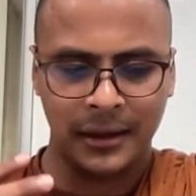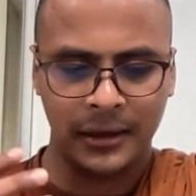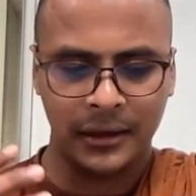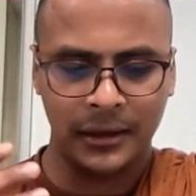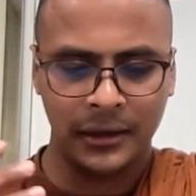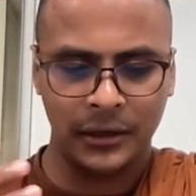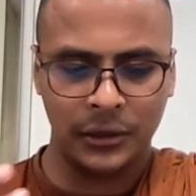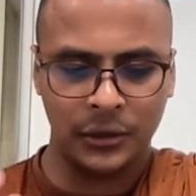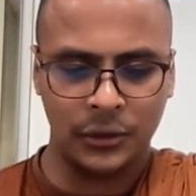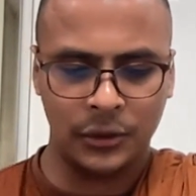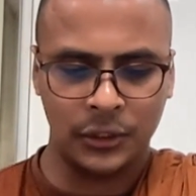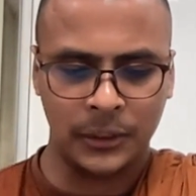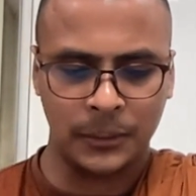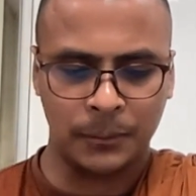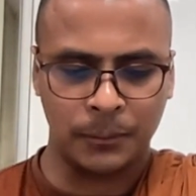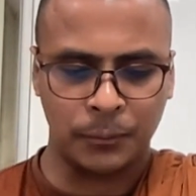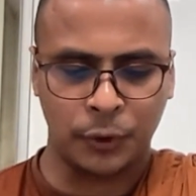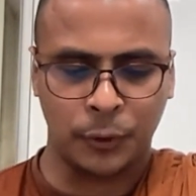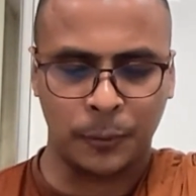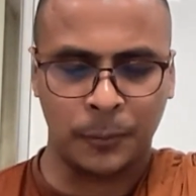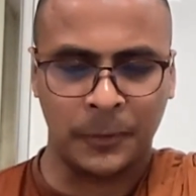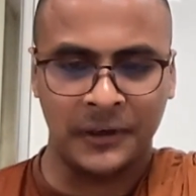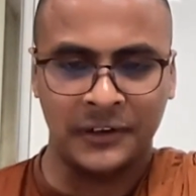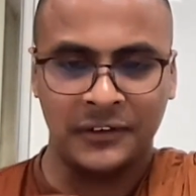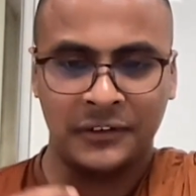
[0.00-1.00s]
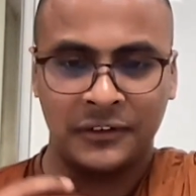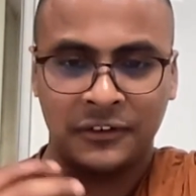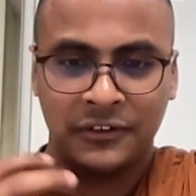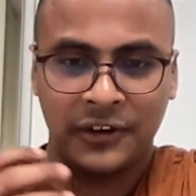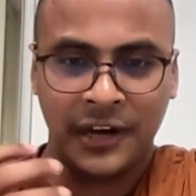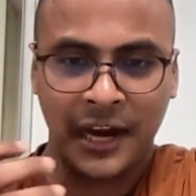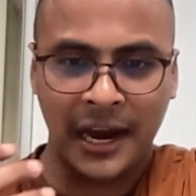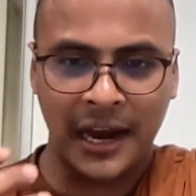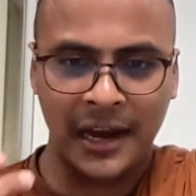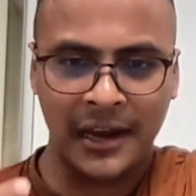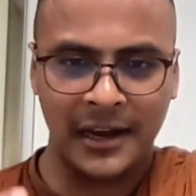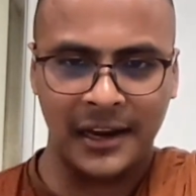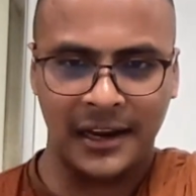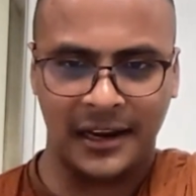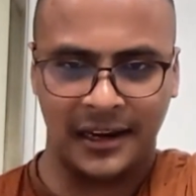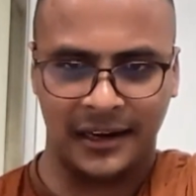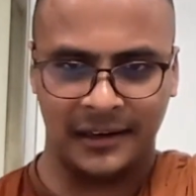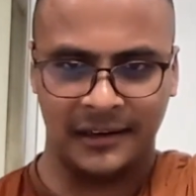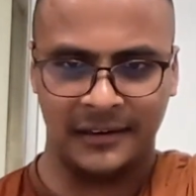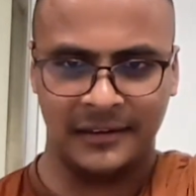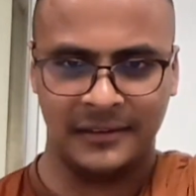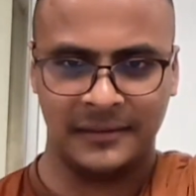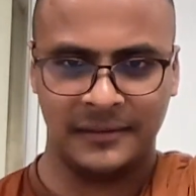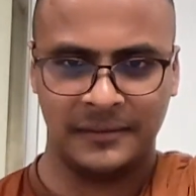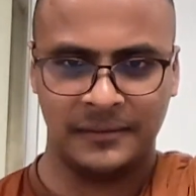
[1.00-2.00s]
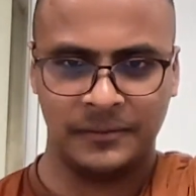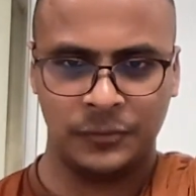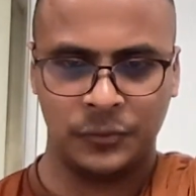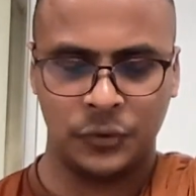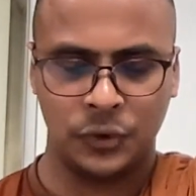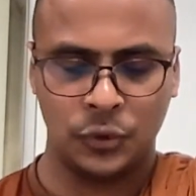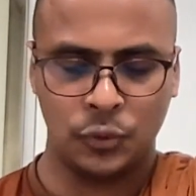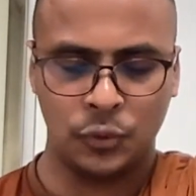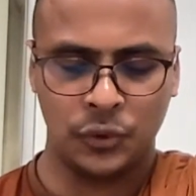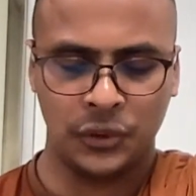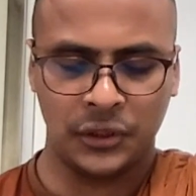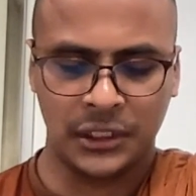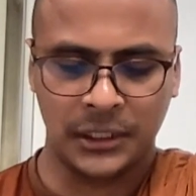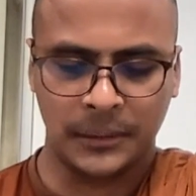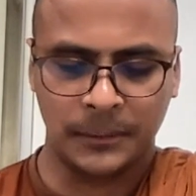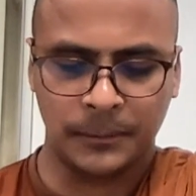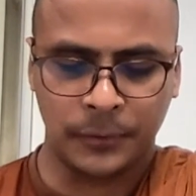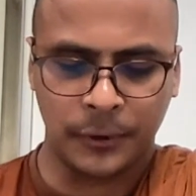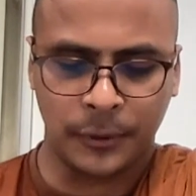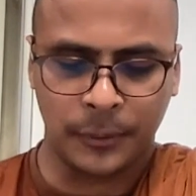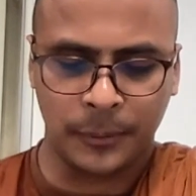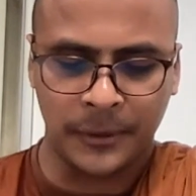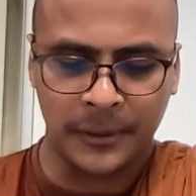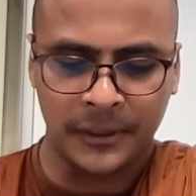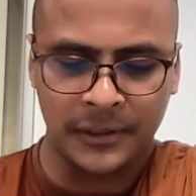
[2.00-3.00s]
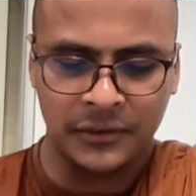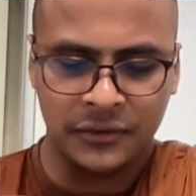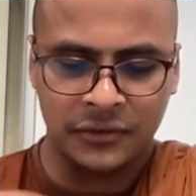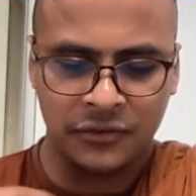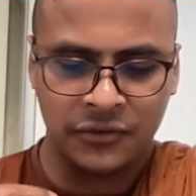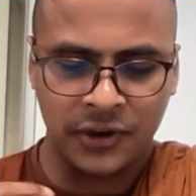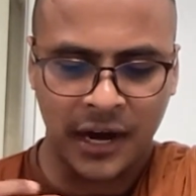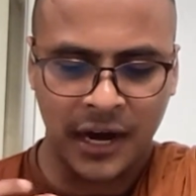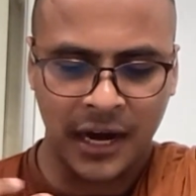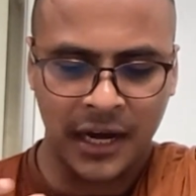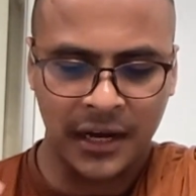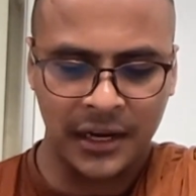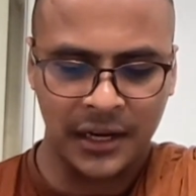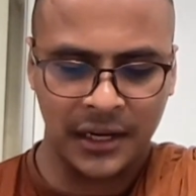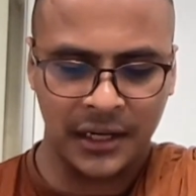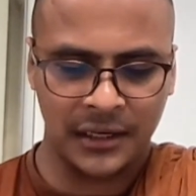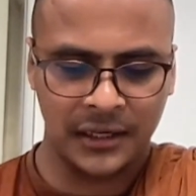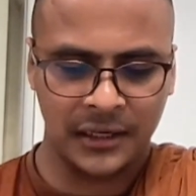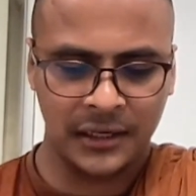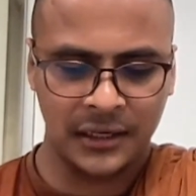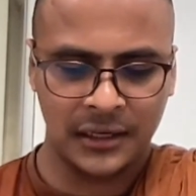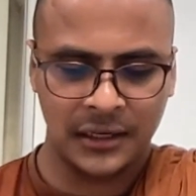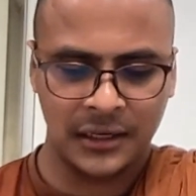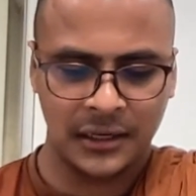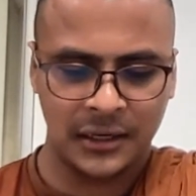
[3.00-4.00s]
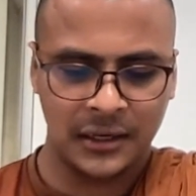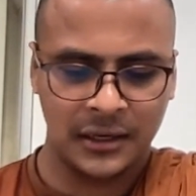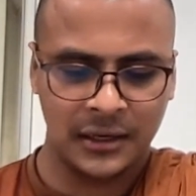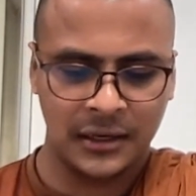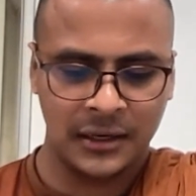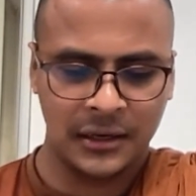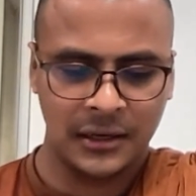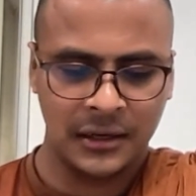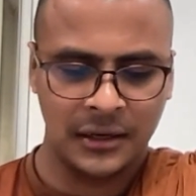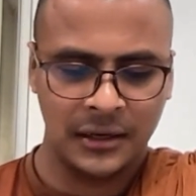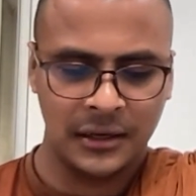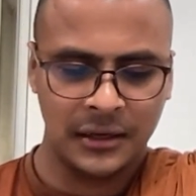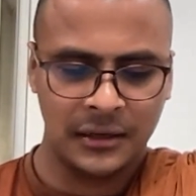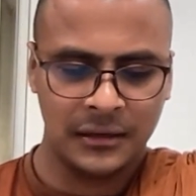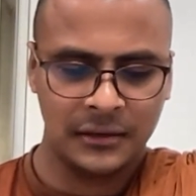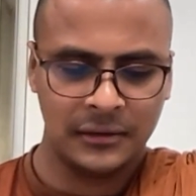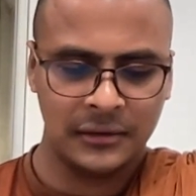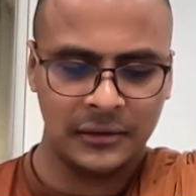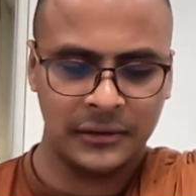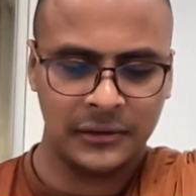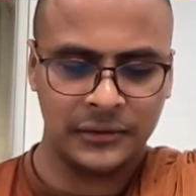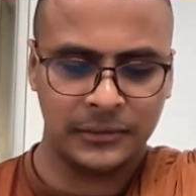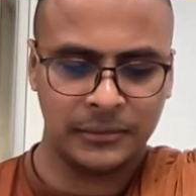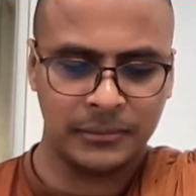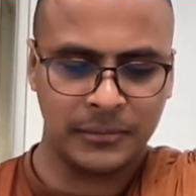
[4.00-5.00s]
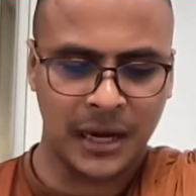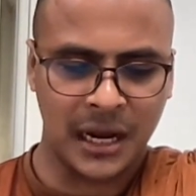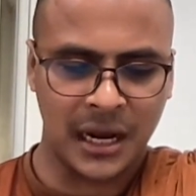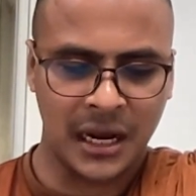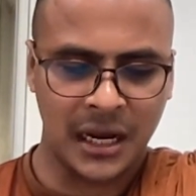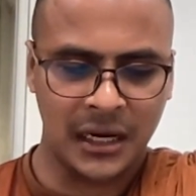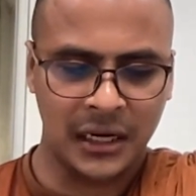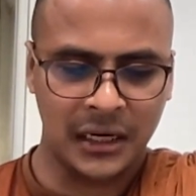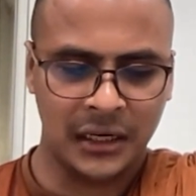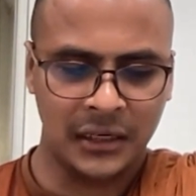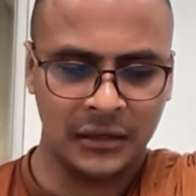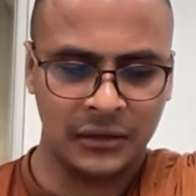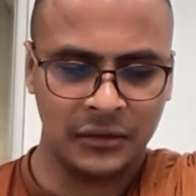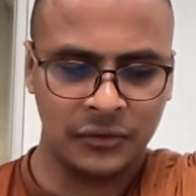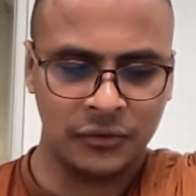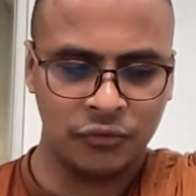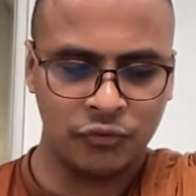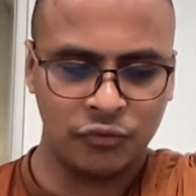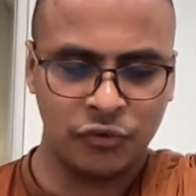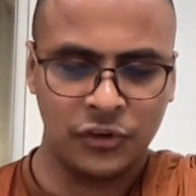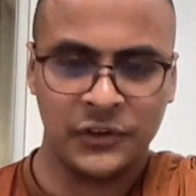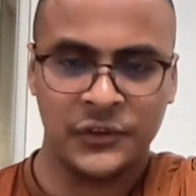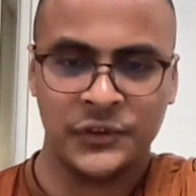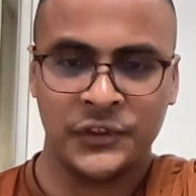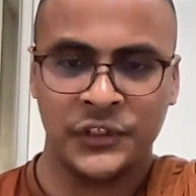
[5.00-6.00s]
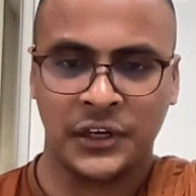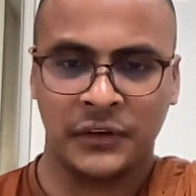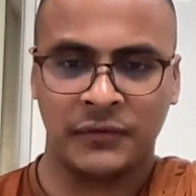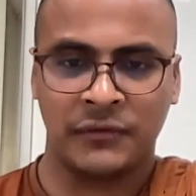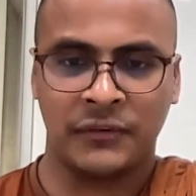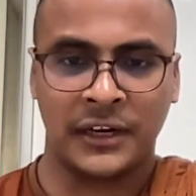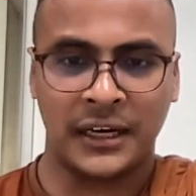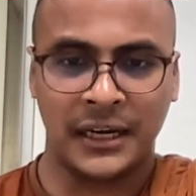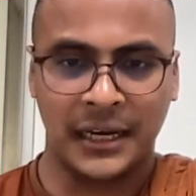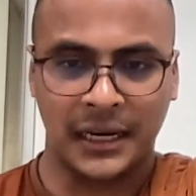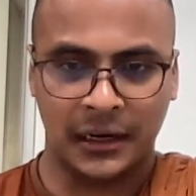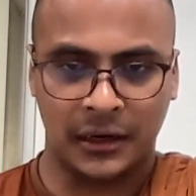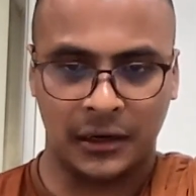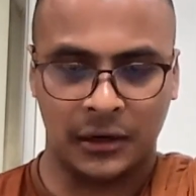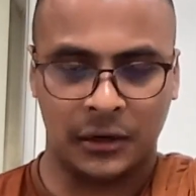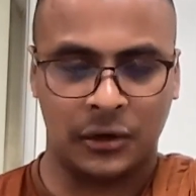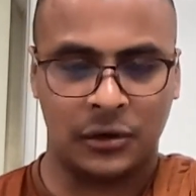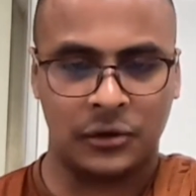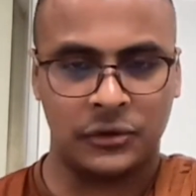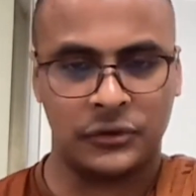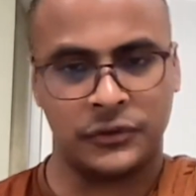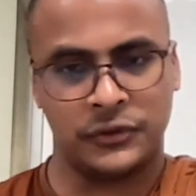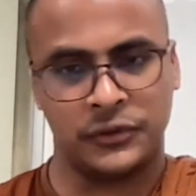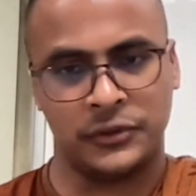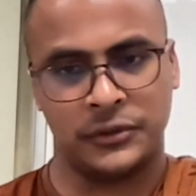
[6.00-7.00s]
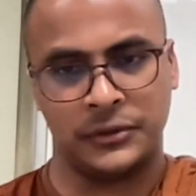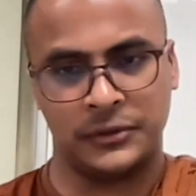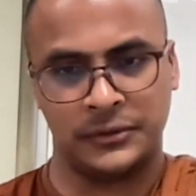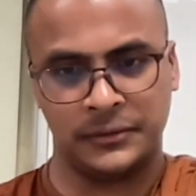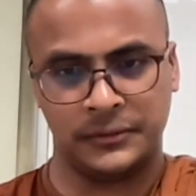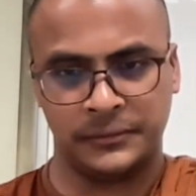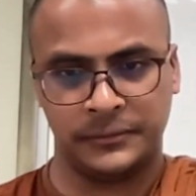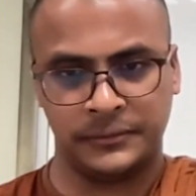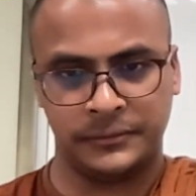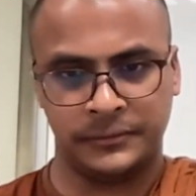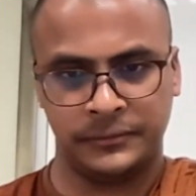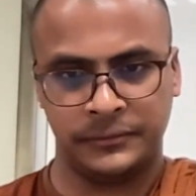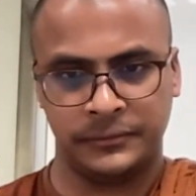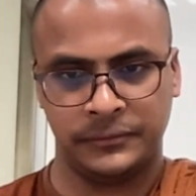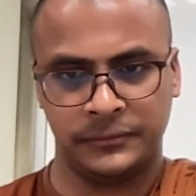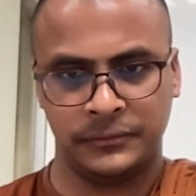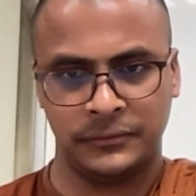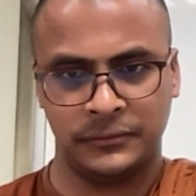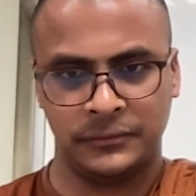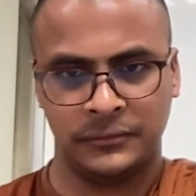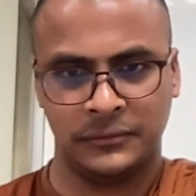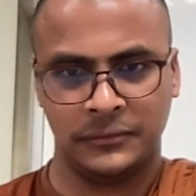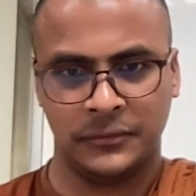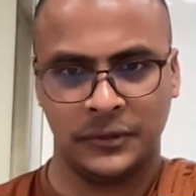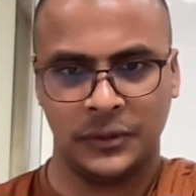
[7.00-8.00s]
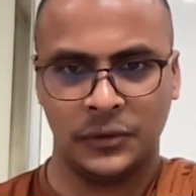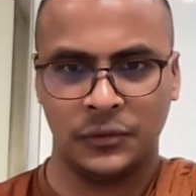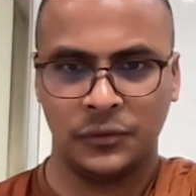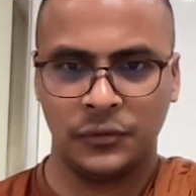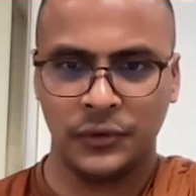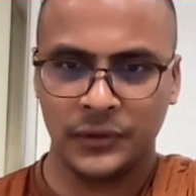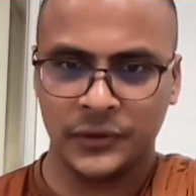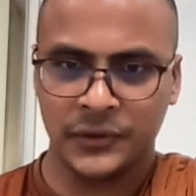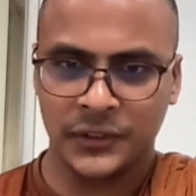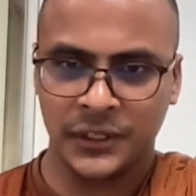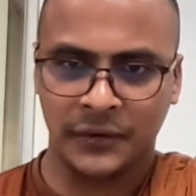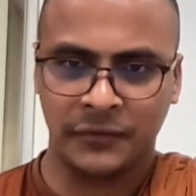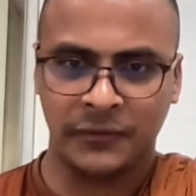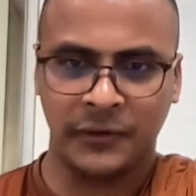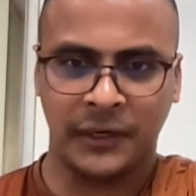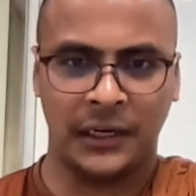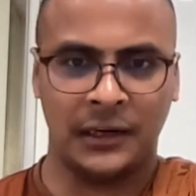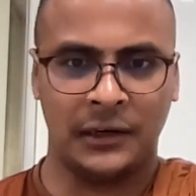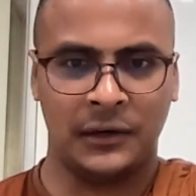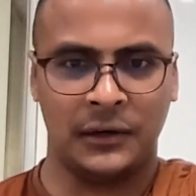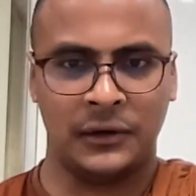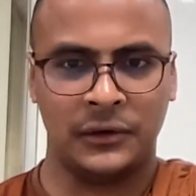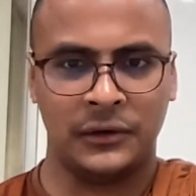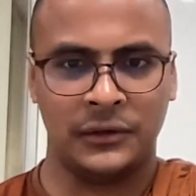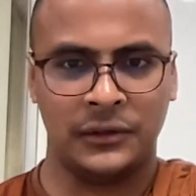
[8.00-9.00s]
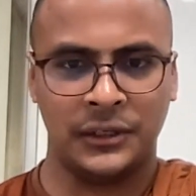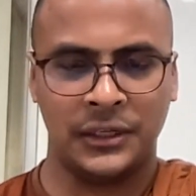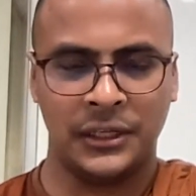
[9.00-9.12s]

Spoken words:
the proper training, with the proper training, this mind will suffer a lot, will suffer a lot.